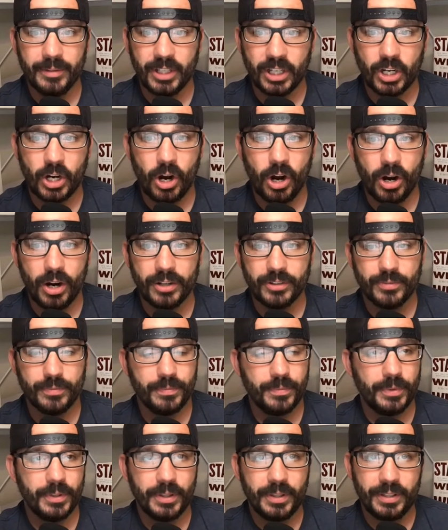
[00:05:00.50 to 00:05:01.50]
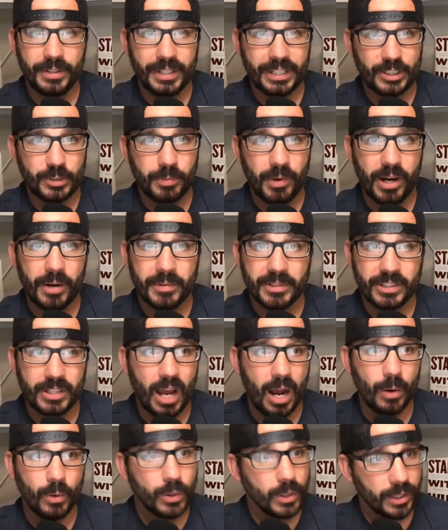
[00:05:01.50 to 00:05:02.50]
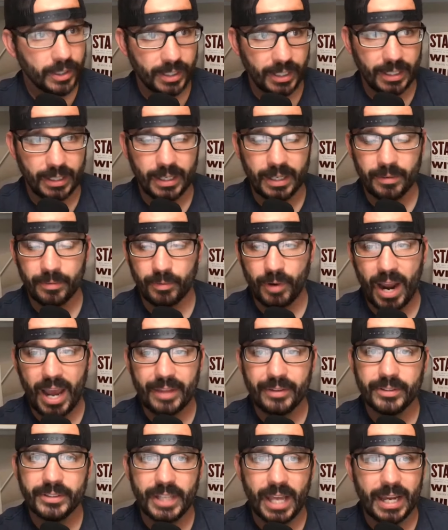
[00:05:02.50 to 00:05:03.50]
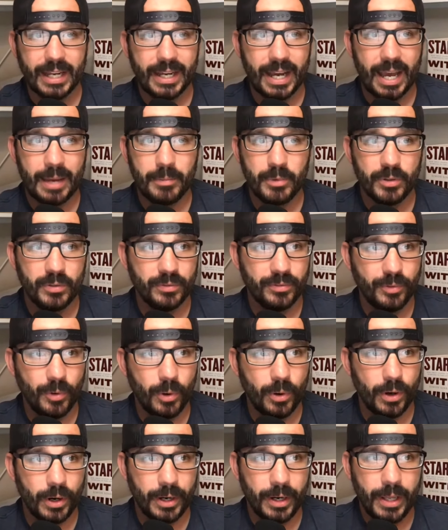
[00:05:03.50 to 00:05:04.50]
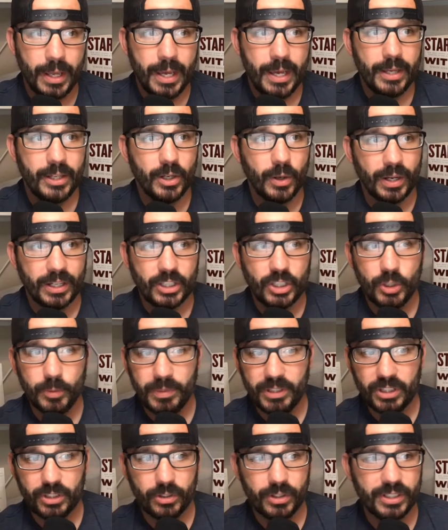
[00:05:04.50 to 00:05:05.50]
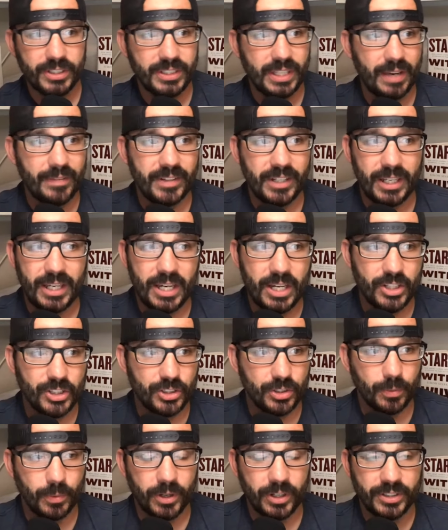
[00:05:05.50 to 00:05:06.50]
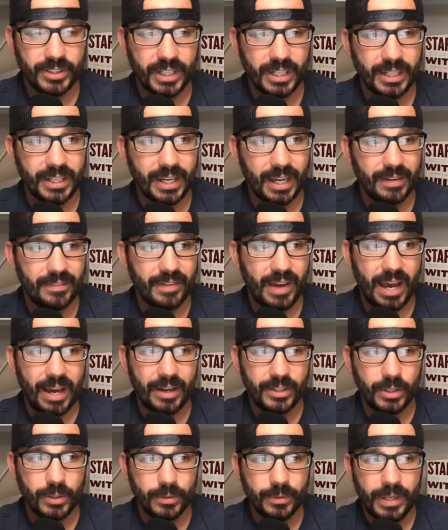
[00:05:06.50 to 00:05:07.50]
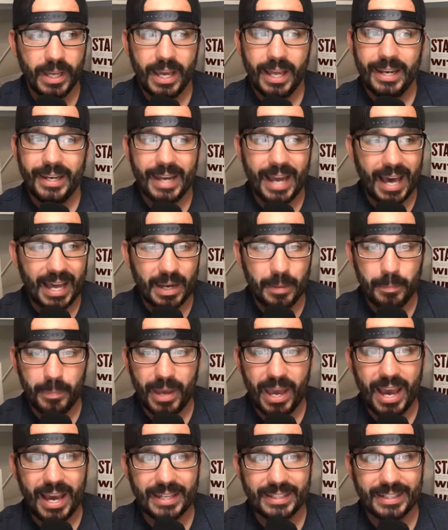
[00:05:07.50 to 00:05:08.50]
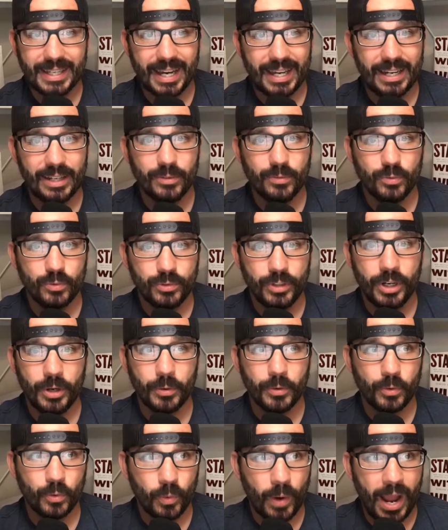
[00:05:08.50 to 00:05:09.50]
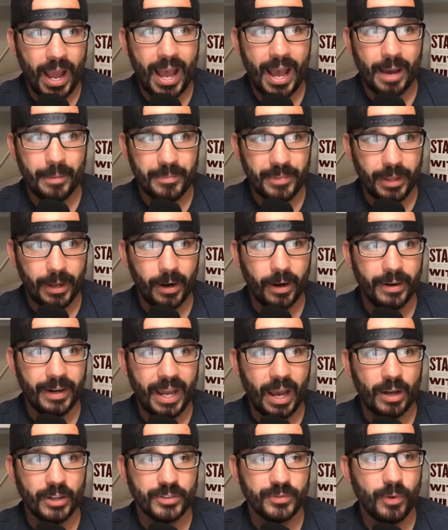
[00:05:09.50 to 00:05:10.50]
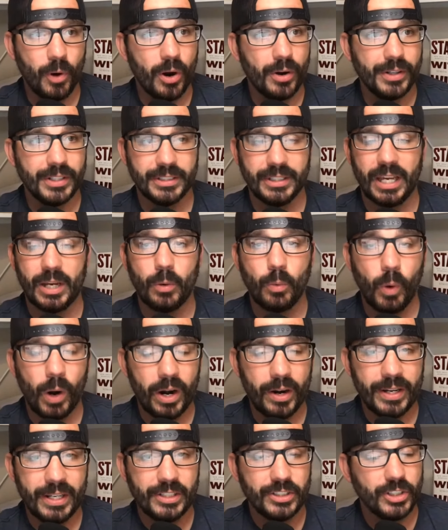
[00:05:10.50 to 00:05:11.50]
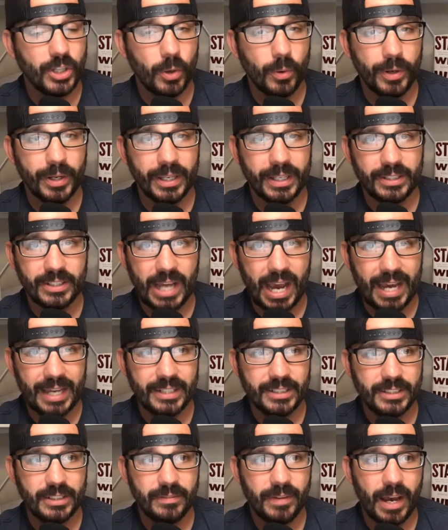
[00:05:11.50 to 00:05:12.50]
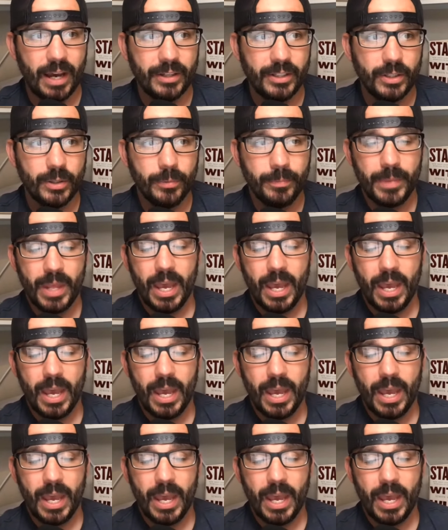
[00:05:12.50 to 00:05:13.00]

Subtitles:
the experiment's not working. And if Rattler's that guy moving forward, at QB 37-ish and where he's getting kind of valued, not a bad kind of, grab there. Now, as far as like where he's going in dynasty value,